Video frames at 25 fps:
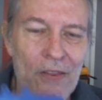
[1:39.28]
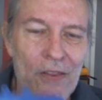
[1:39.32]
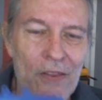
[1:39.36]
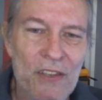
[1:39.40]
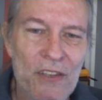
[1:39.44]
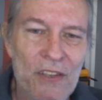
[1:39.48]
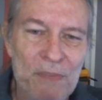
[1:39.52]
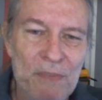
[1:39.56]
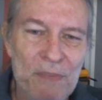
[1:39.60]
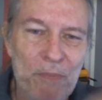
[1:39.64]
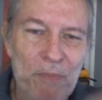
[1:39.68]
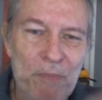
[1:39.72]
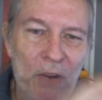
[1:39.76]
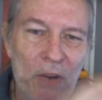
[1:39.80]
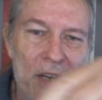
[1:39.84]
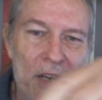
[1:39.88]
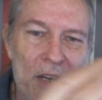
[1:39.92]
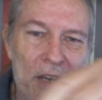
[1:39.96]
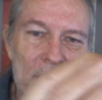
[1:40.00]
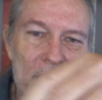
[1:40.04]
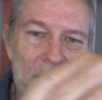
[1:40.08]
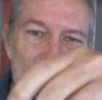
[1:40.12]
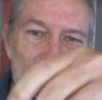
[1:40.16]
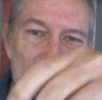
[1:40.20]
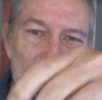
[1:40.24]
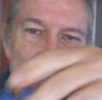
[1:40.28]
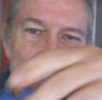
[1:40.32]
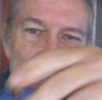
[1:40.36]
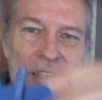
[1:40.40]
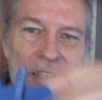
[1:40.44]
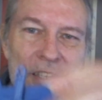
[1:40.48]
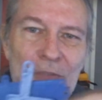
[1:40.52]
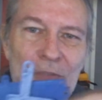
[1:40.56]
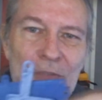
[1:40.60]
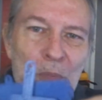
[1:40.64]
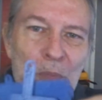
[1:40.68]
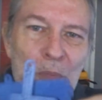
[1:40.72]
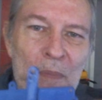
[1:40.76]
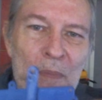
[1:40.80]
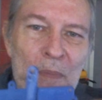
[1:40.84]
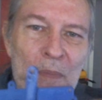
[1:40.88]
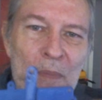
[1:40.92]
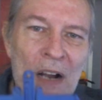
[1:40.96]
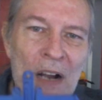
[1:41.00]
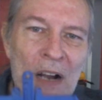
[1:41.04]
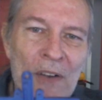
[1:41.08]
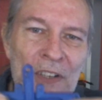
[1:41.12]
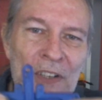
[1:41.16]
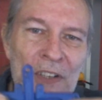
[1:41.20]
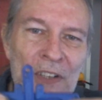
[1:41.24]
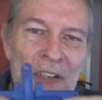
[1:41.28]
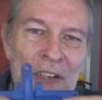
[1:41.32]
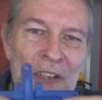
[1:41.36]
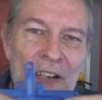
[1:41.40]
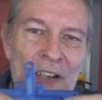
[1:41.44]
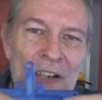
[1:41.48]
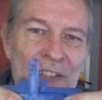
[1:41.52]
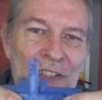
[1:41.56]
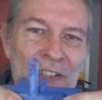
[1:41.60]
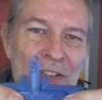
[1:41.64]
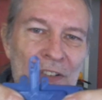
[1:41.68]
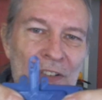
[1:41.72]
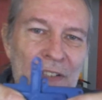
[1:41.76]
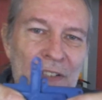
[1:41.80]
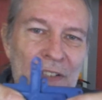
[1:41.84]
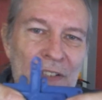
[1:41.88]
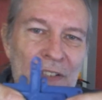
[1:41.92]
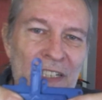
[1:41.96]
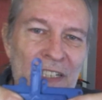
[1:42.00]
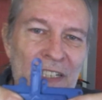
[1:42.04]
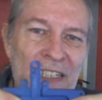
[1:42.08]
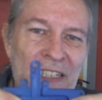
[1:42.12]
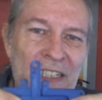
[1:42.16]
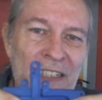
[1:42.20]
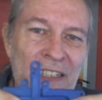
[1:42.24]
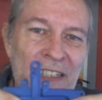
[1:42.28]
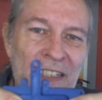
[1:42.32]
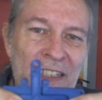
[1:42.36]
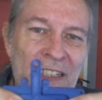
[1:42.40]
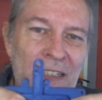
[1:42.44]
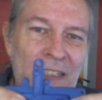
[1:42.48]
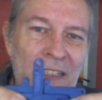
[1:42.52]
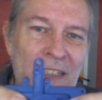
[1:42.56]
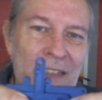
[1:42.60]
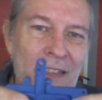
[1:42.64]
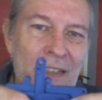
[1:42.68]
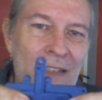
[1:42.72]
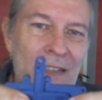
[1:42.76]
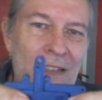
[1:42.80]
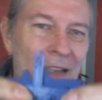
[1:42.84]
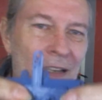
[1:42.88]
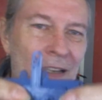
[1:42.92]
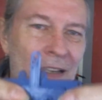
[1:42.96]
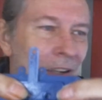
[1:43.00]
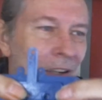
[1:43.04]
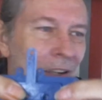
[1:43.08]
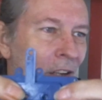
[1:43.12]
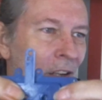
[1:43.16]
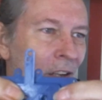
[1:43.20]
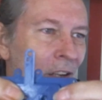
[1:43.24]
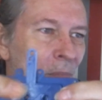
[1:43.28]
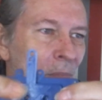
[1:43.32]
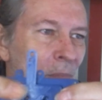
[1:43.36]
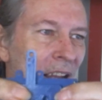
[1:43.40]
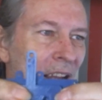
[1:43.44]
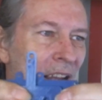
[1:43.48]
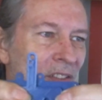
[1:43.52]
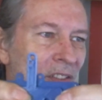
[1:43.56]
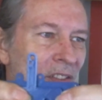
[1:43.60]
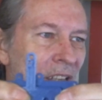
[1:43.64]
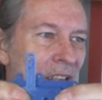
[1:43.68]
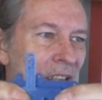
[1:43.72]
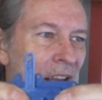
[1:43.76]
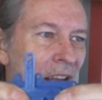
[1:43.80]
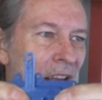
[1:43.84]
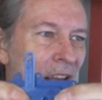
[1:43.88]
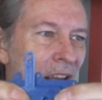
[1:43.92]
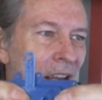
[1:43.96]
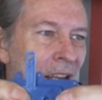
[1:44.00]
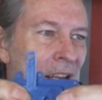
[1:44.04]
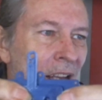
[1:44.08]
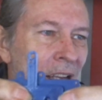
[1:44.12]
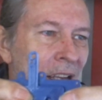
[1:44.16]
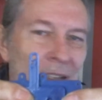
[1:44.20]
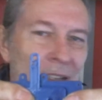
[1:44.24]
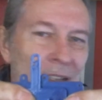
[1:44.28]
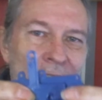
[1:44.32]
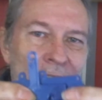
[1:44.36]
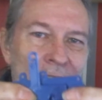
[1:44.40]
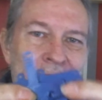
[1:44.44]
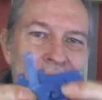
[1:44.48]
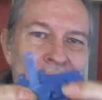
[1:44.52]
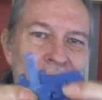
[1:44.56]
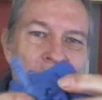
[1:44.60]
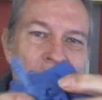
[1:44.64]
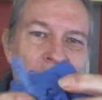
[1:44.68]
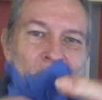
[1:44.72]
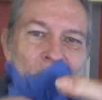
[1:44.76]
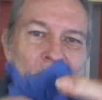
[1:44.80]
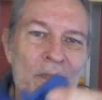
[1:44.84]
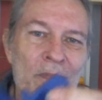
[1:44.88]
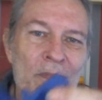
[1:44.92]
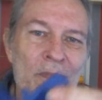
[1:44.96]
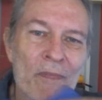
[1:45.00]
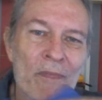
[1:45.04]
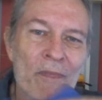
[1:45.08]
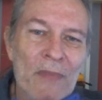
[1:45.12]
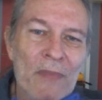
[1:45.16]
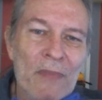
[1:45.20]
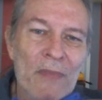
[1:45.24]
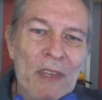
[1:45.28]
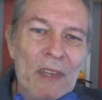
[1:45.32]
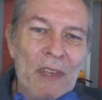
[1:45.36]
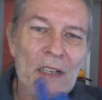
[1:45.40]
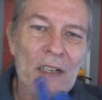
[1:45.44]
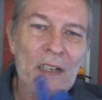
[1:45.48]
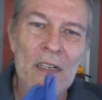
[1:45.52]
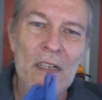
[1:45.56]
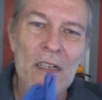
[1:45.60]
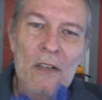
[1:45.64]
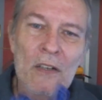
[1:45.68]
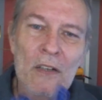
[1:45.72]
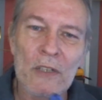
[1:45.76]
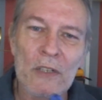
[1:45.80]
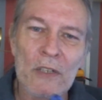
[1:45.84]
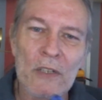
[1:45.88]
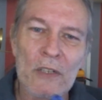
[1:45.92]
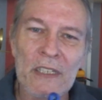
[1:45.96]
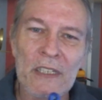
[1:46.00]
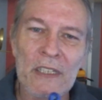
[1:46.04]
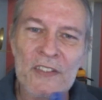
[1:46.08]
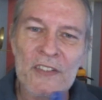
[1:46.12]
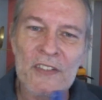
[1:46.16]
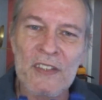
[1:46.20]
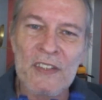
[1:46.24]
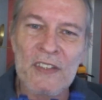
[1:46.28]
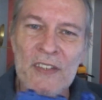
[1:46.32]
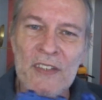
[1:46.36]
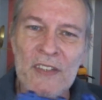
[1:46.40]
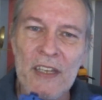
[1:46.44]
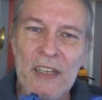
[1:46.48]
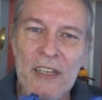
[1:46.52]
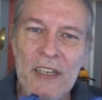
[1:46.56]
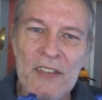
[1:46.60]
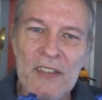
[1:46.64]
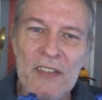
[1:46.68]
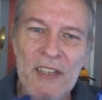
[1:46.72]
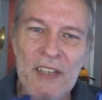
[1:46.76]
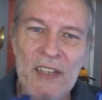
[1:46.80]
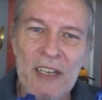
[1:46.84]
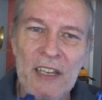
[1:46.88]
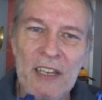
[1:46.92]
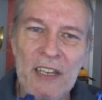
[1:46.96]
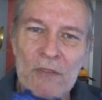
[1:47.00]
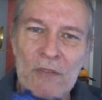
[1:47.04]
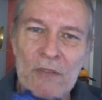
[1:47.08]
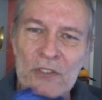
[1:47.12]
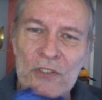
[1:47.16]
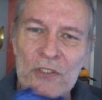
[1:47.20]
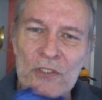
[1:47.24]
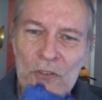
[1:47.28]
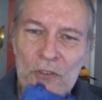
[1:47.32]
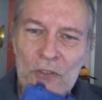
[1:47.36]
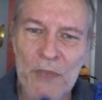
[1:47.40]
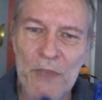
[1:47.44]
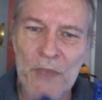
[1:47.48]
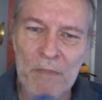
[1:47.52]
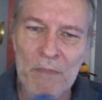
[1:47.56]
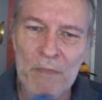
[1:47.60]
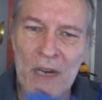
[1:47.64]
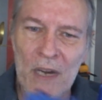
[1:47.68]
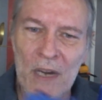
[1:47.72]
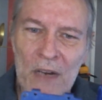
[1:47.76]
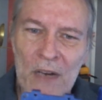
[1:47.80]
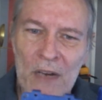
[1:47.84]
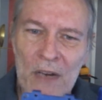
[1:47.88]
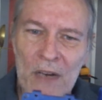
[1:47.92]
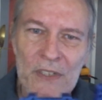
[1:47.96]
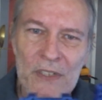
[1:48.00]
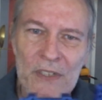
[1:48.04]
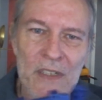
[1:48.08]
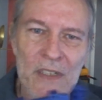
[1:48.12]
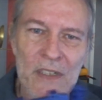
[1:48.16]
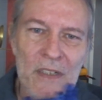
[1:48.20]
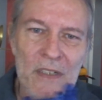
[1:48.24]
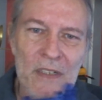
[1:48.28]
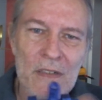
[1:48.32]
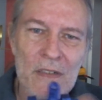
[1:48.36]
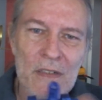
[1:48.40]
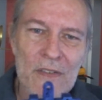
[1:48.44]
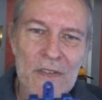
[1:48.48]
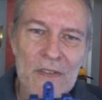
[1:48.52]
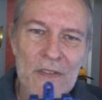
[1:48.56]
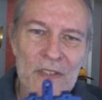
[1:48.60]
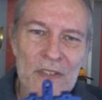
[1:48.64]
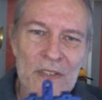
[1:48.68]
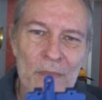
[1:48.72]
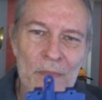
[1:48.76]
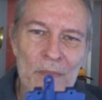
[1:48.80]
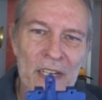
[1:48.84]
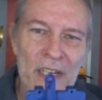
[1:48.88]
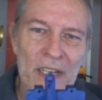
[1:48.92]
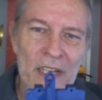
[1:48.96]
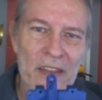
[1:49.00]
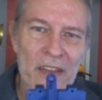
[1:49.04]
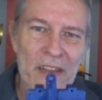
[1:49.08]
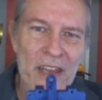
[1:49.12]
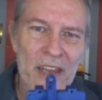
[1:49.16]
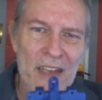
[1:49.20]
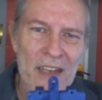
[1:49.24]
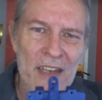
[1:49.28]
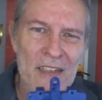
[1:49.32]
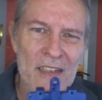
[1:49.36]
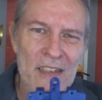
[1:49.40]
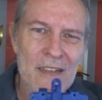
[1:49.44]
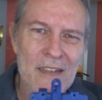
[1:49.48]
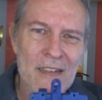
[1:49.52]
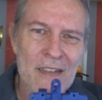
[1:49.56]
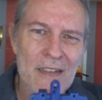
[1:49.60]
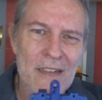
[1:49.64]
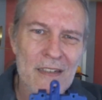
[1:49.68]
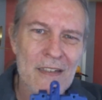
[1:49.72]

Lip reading: this part. This will be mounted onto it, and on the back side, you know. Or let's just say this thing should be mounted something like that,